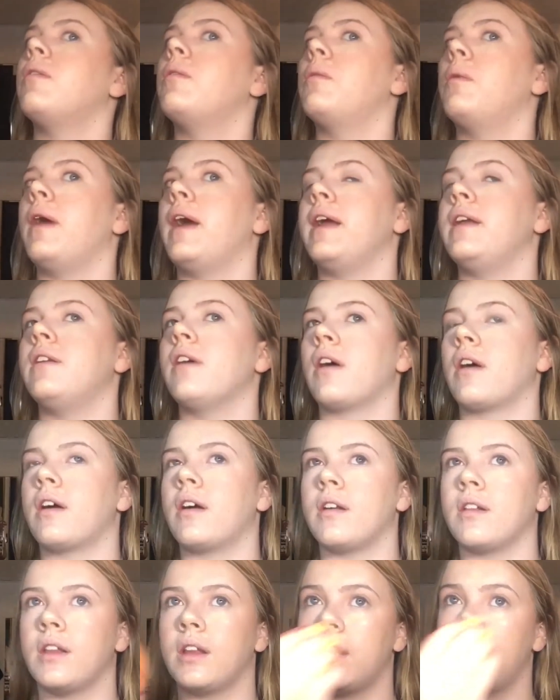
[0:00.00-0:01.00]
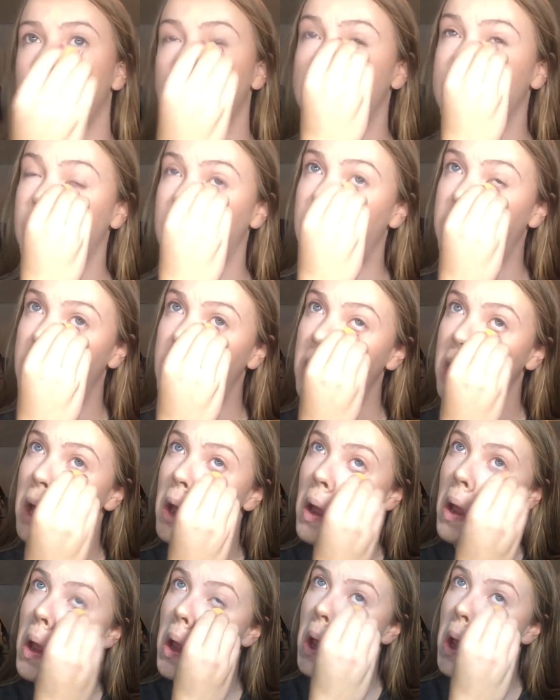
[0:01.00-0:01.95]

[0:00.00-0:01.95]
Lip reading: way darker than I should be.